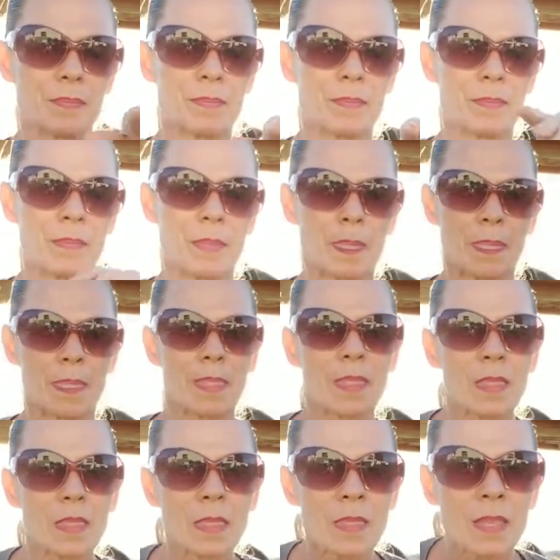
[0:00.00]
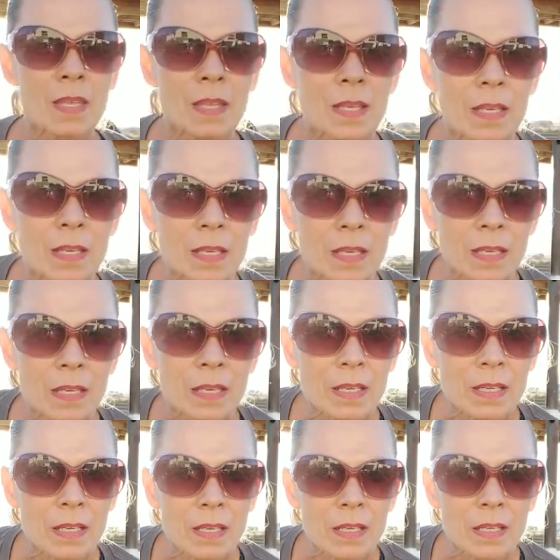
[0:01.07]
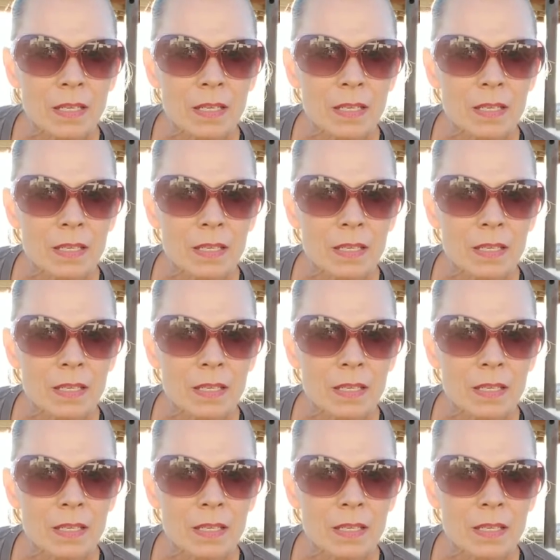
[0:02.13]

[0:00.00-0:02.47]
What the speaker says: [no speech]